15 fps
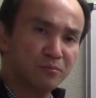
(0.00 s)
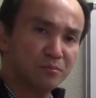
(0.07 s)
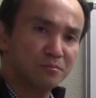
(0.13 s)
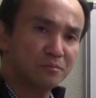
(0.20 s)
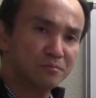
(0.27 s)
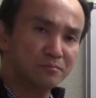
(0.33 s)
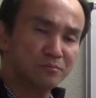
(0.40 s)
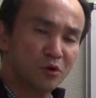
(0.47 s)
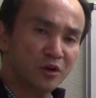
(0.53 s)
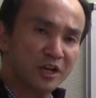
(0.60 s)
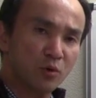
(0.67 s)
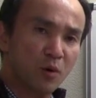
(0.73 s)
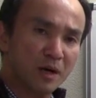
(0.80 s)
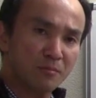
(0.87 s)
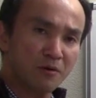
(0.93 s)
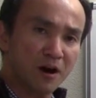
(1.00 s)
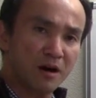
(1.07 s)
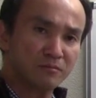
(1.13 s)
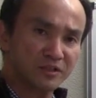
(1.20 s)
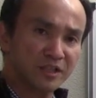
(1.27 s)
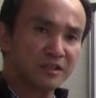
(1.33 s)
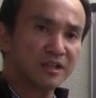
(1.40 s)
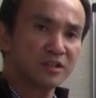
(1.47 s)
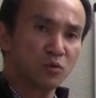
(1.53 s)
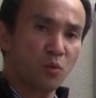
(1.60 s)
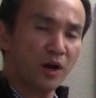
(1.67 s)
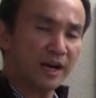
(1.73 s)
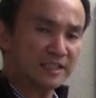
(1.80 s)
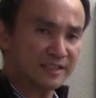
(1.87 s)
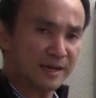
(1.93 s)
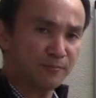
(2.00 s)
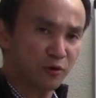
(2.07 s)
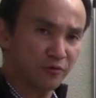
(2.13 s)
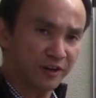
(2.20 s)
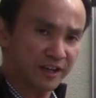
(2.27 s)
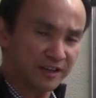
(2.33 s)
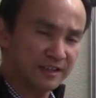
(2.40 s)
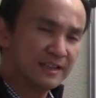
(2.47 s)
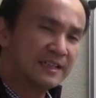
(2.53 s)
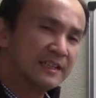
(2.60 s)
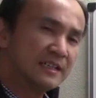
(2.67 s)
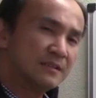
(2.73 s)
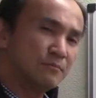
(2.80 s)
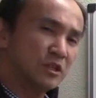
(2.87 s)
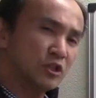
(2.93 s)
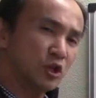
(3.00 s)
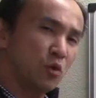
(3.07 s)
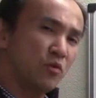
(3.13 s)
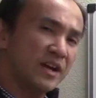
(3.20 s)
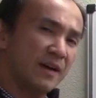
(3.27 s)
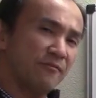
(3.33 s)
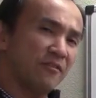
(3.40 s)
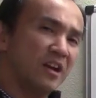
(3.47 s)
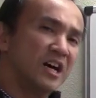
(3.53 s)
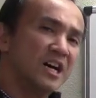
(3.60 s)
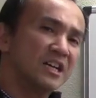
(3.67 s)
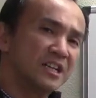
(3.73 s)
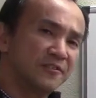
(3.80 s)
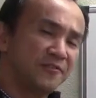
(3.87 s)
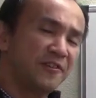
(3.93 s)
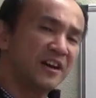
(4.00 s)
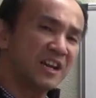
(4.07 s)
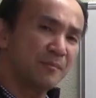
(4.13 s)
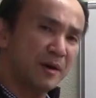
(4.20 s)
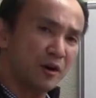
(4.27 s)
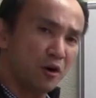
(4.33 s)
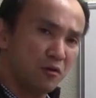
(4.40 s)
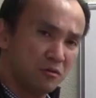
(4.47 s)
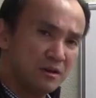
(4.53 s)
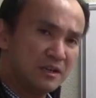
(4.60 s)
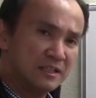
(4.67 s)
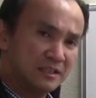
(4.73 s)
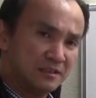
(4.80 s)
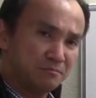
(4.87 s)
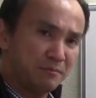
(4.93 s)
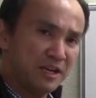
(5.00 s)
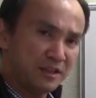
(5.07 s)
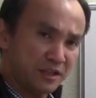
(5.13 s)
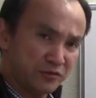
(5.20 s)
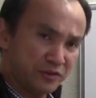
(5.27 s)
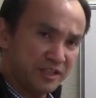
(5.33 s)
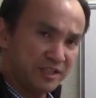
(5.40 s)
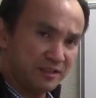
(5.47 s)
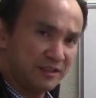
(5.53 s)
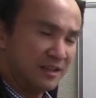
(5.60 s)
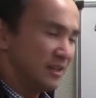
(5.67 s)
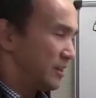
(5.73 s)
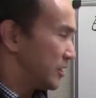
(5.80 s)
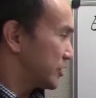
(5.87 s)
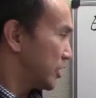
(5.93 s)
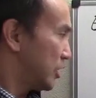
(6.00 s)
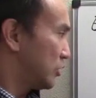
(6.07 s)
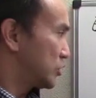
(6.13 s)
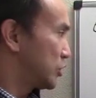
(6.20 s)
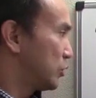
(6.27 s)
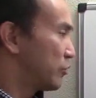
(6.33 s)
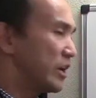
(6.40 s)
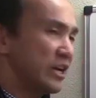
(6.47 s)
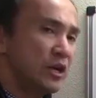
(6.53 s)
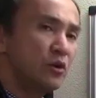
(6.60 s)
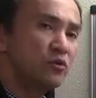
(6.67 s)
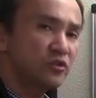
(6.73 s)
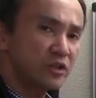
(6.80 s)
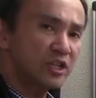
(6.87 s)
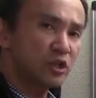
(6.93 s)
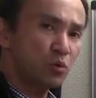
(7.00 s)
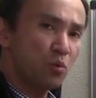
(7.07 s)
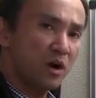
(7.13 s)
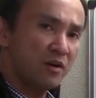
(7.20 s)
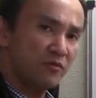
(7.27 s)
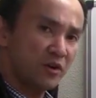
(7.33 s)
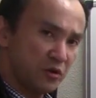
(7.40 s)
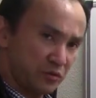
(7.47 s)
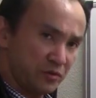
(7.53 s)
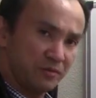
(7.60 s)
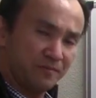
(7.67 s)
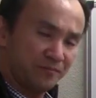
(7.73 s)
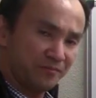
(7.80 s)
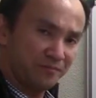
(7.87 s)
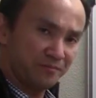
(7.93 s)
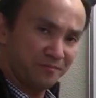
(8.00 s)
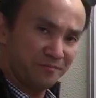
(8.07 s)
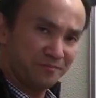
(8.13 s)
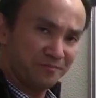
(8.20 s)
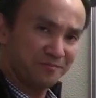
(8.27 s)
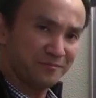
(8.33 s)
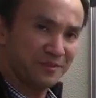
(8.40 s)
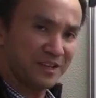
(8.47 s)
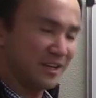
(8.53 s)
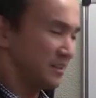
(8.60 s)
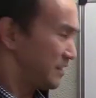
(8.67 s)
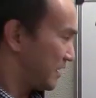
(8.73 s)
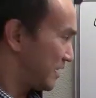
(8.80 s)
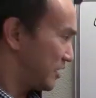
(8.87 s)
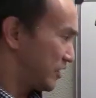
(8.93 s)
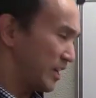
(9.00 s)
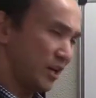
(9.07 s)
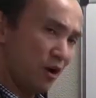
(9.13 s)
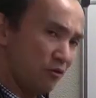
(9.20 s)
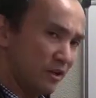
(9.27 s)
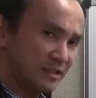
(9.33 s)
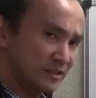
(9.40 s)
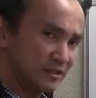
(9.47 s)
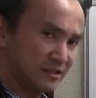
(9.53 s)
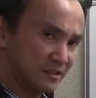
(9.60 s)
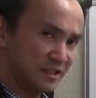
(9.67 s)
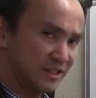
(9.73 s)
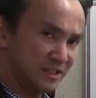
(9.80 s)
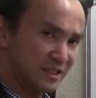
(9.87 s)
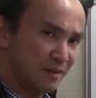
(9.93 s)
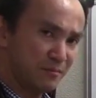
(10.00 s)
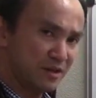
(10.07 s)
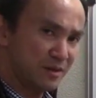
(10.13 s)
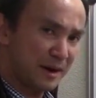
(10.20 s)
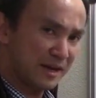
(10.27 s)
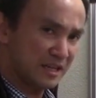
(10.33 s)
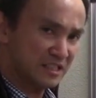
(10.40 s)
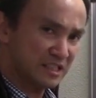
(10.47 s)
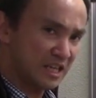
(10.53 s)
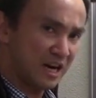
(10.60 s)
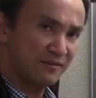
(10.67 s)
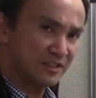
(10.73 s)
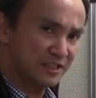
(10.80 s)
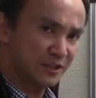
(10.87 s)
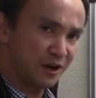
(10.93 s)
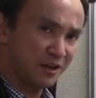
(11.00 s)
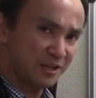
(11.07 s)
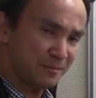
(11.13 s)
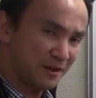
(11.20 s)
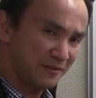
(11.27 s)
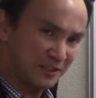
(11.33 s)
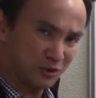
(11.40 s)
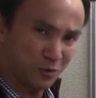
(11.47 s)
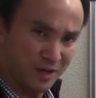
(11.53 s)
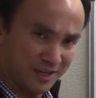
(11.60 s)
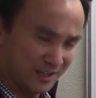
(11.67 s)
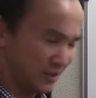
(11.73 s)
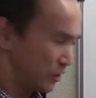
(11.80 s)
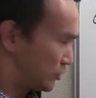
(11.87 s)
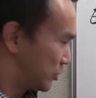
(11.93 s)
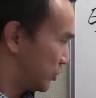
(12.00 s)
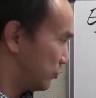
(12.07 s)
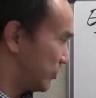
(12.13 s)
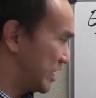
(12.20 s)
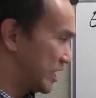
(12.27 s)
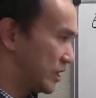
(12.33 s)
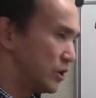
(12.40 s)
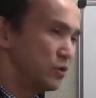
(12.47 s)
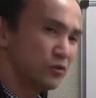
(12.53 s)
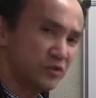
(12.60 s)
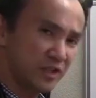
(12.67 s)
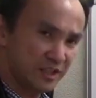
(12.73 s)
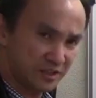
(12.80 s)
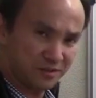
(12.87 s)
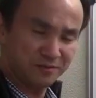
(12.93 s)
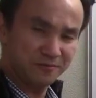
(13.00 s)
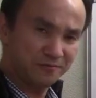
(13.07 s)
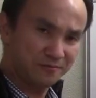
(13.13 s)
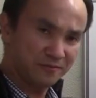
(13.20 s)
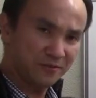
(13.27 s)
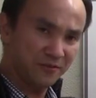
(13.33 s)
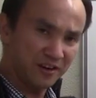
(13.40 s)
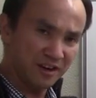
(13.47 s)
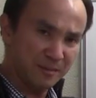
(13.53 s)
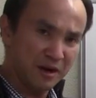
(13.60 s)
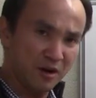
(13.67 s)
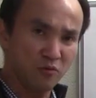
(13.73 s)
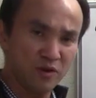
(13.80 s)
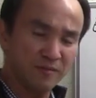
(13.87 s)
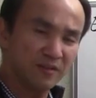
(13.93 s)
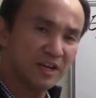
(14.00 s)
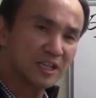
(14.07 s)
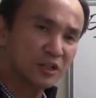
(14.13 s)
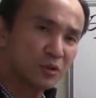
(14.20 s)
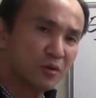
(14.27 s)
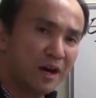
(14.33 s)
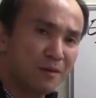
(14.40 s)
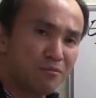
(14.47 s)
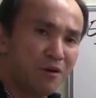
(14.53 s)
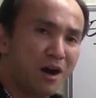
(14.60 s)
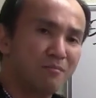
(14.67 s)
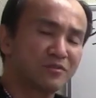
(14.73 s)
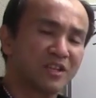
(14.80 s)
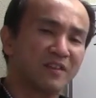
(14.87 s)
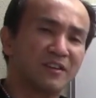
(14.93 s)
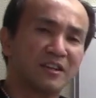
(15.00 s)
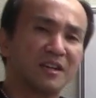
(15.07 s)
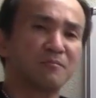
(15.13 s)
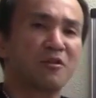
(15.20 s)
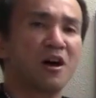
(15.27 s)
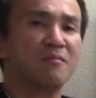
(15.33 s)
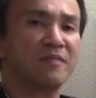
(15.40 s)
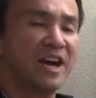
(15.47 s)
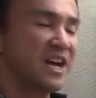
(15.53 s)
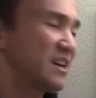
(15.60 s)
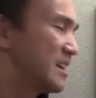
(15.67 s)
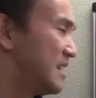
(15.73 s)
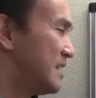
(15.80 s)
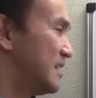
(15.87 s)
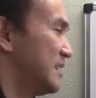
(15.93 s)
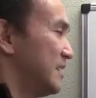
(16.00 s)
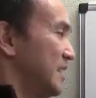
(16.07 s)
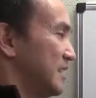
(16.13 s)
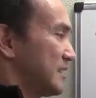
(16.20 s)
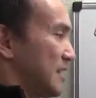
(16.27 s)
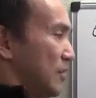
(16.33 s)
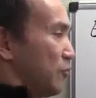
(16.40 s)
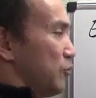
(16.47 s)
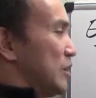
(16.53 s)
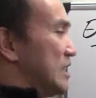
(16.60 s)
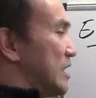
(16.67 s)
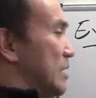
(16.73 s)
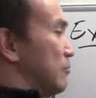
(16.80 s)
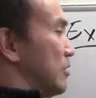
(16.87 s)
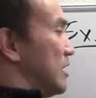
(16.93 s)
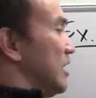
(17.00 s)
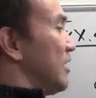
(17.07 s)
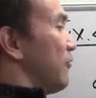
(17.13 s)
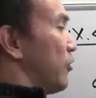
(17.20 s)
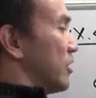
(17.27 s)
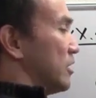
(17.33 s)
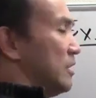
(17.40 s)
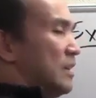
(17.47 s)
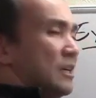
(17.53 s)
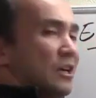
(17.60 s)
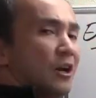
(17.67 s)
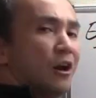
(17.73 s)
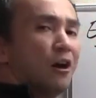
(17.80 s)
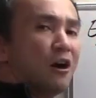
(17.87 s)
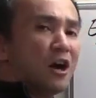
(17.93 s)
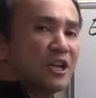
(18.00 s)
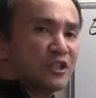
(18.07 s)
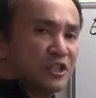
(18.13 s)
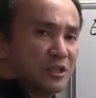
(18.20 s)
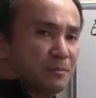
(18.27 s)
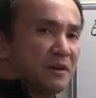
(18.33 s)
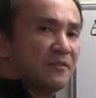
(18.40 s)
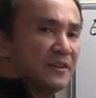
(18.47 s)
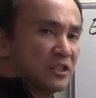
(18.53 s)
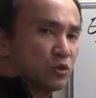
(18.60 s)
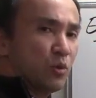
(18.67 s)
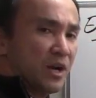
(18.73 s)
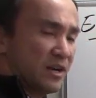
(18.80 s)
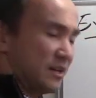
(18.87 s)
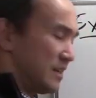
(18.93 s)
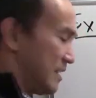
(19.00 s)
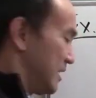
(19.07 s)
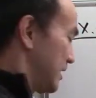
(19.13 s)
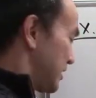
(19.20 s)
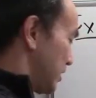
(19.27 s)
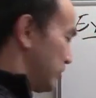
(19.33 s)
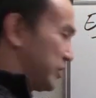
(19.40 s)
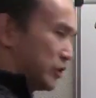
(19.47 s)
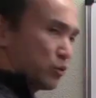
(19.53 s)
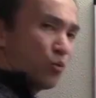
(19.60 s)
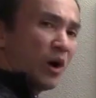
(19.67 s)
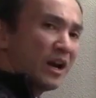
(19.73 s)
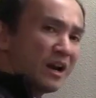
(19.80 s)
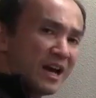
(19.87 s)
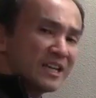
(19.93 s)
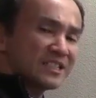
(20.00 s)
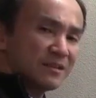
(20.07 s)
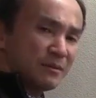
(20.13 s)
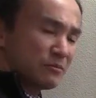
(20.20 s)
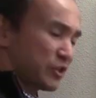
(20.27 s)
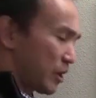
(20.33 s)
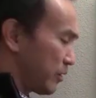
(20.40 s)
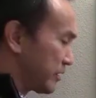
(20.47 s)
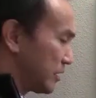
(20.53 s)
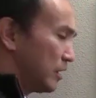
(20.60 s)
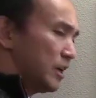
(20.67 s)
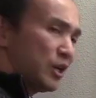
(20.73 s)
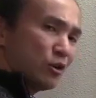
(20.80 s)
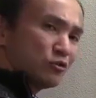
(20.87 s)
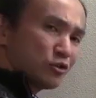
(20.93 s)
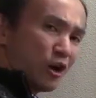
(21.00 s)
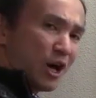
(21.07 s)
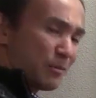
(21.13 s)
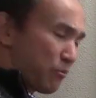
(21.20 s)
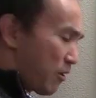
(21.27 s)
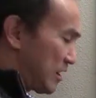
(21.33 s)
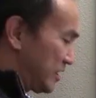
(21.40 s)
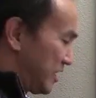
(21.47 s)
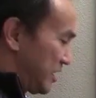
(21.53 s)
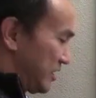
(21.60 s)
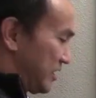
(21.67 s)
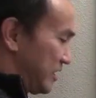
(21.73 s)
more than one problems in this one example right here. But so we have learned the fundamental method right here. So to reduce this square root, okay, and you can notice this number by itself is not a perfect square. So to reduce this, the fundamental we've learned throughout problem 7 and problem 8 is that we simply look for the largest perfect square. So just one last time, I'm showing the little thought process here,